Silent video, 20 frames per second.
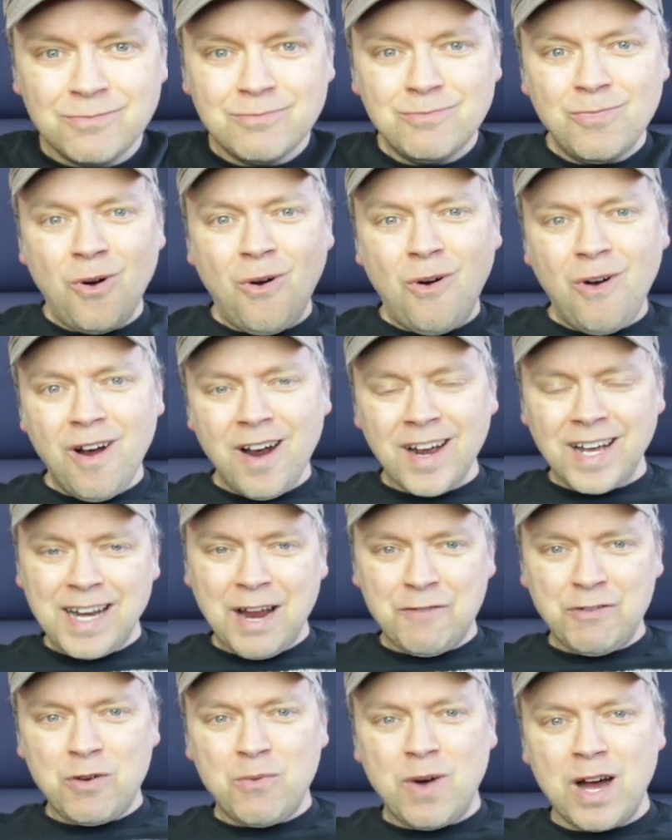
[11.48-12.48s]
Morgen,
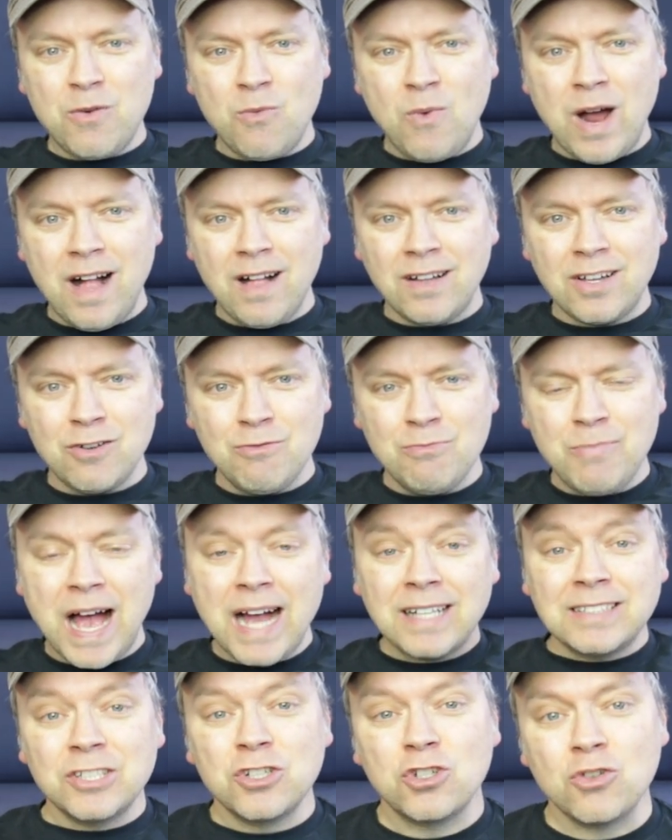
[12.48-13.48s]
everyone. Welcome
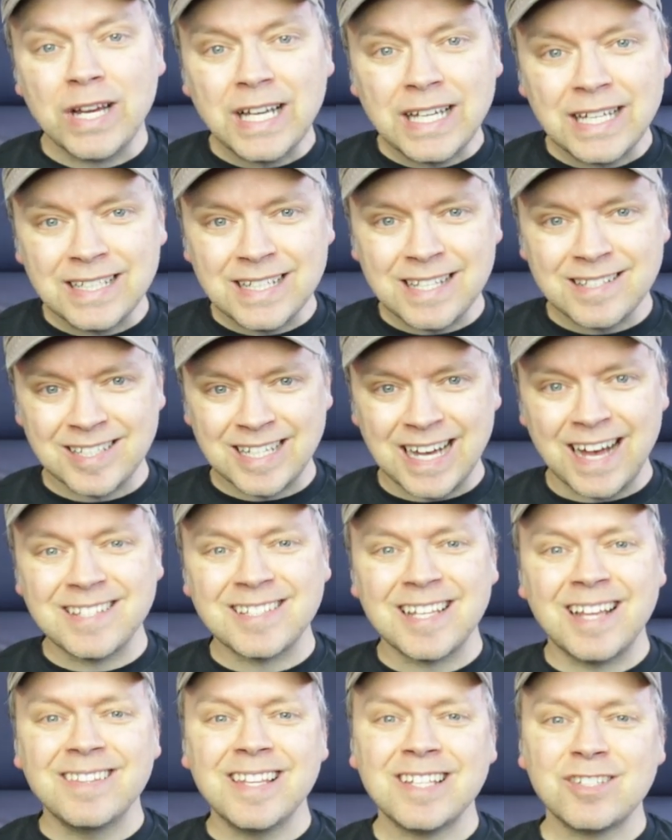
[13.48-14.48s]
back to Drink and
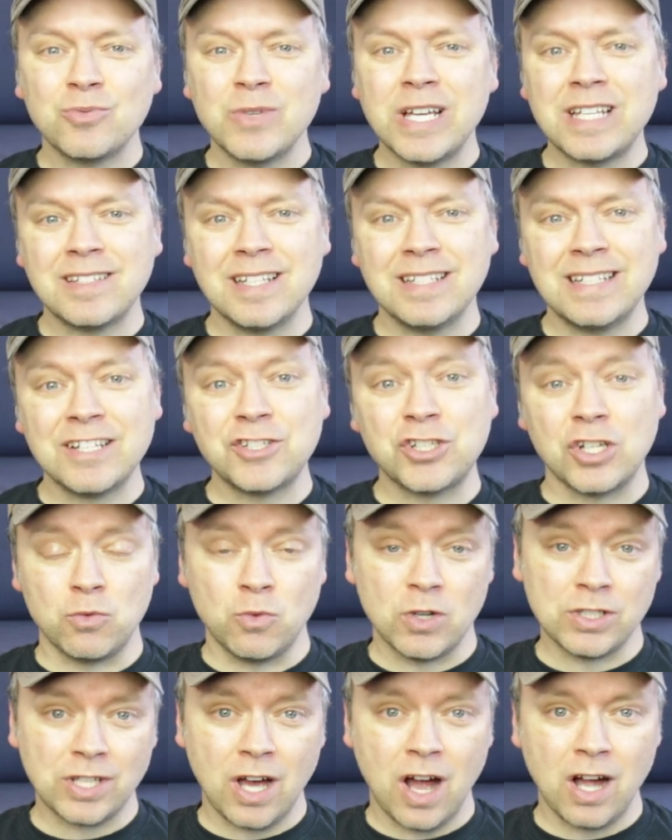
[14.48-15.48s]
Discuss. On this week's edition,
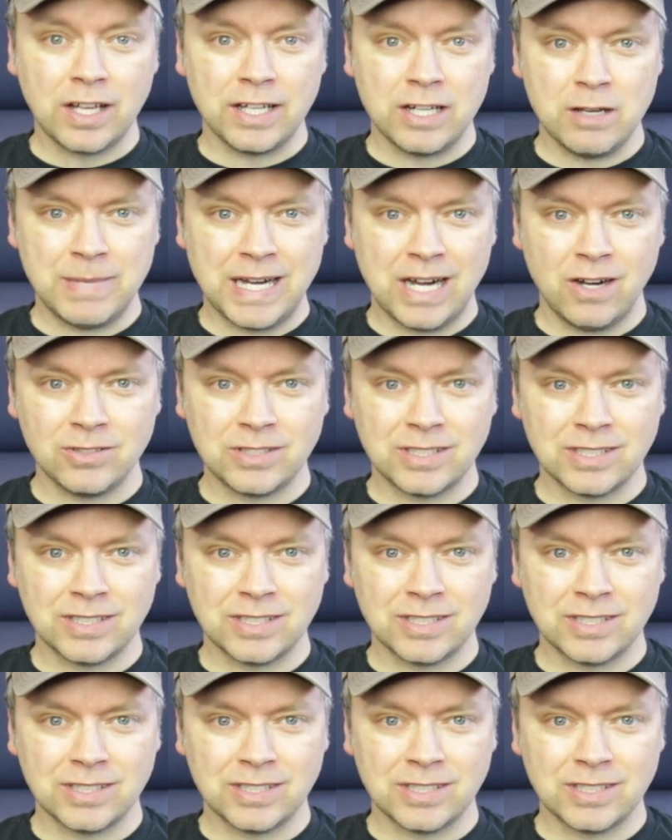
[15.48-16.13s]
we're talking about